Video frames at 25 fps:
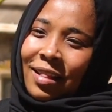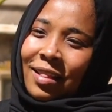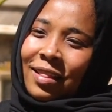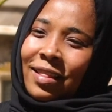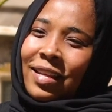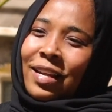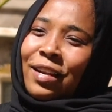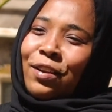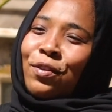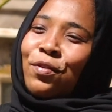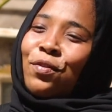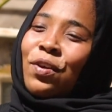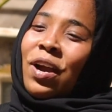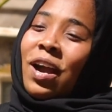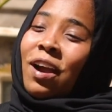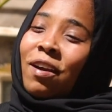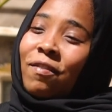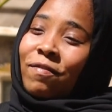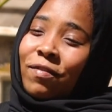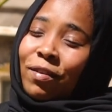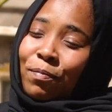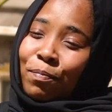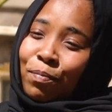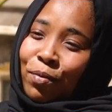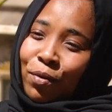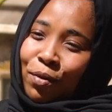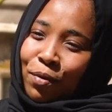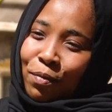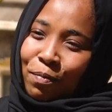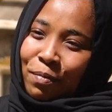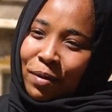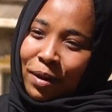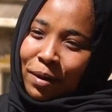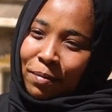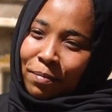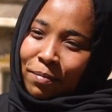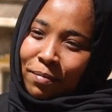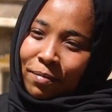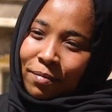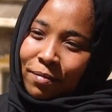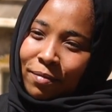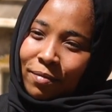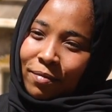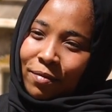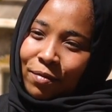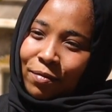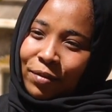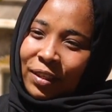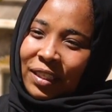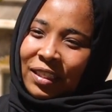then you have a problem
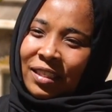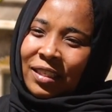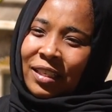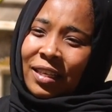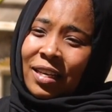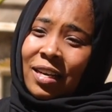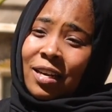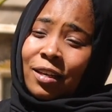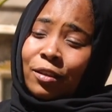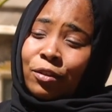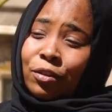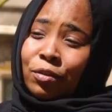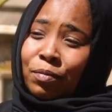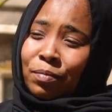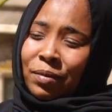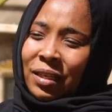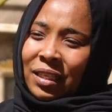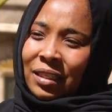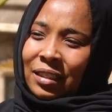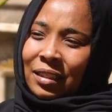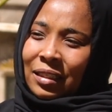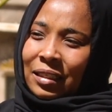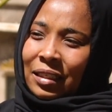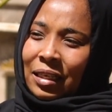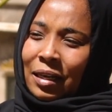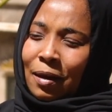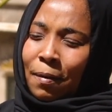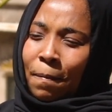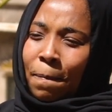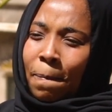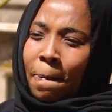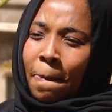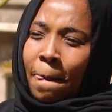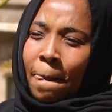with gigantomastia.